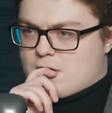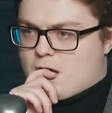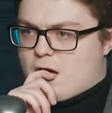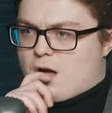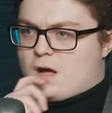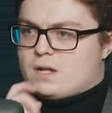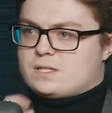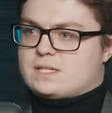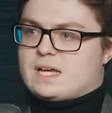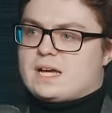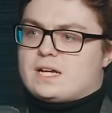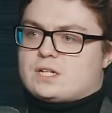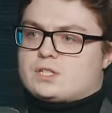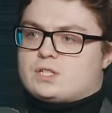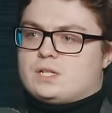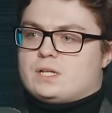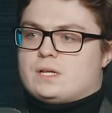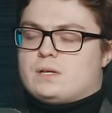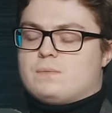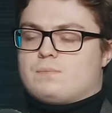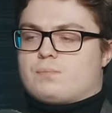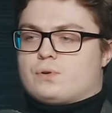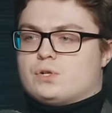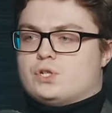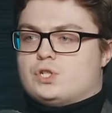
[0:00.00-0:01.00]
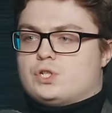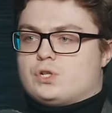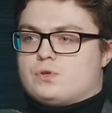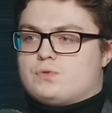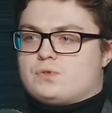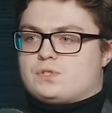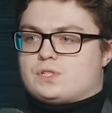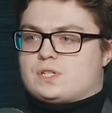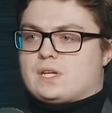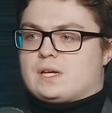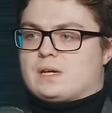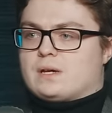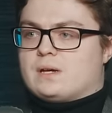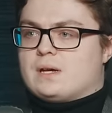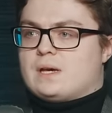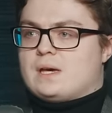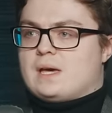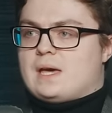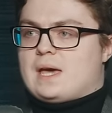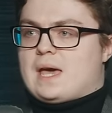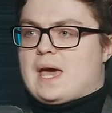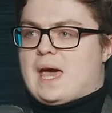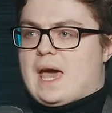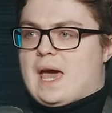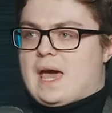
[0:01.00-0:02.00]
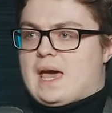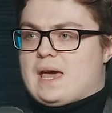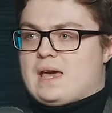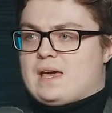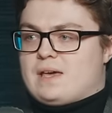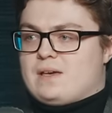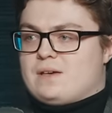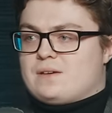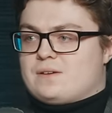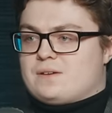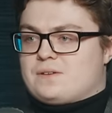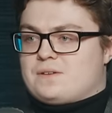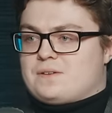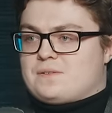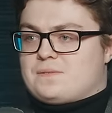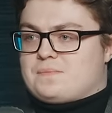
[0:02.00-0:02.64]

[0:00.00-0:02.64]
aren't actually producing a